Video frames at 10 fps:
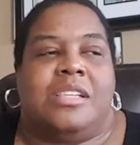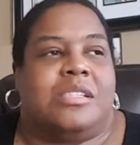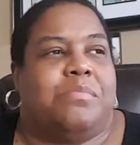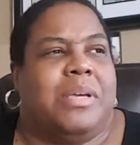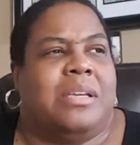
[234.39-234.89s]

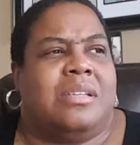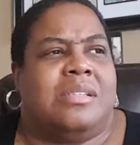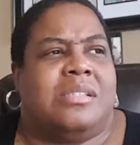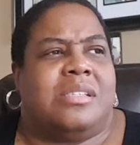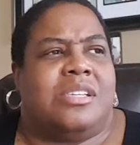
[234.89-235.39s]
It's
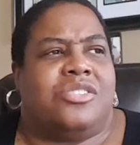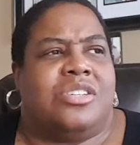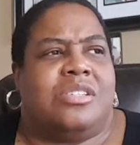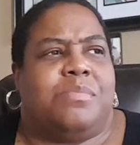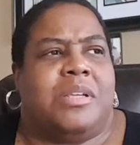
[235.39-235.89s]
been since
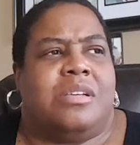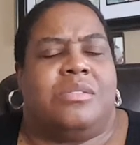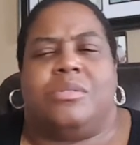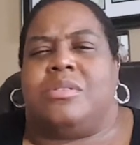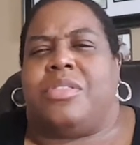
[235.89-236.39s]
she's been
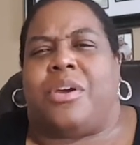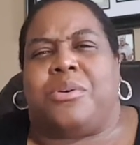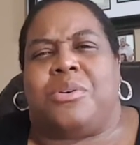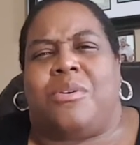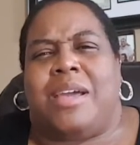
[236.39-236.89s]
in
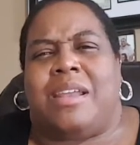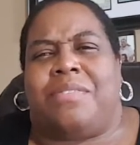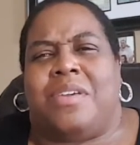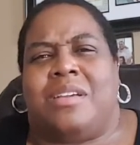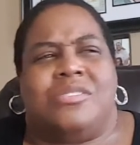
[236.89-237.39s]
third grade, I
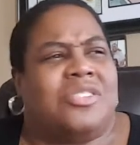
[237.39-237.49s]
think,